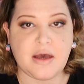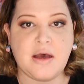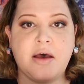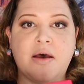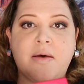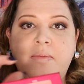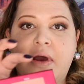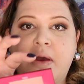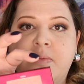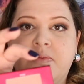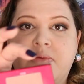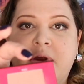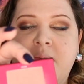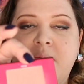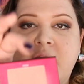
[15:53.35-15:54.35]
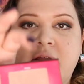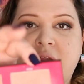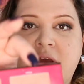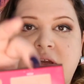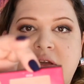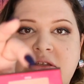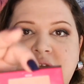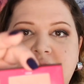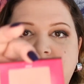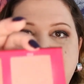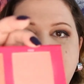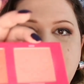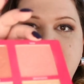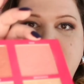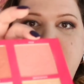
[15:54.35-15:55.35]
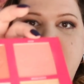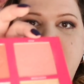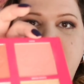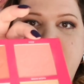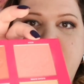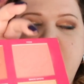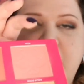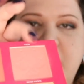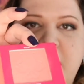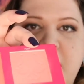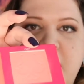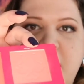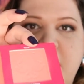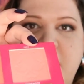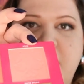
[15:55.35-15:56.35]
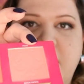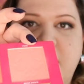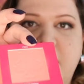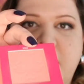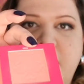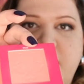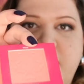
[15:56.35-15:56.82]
I'm primarily going to stick with this one right here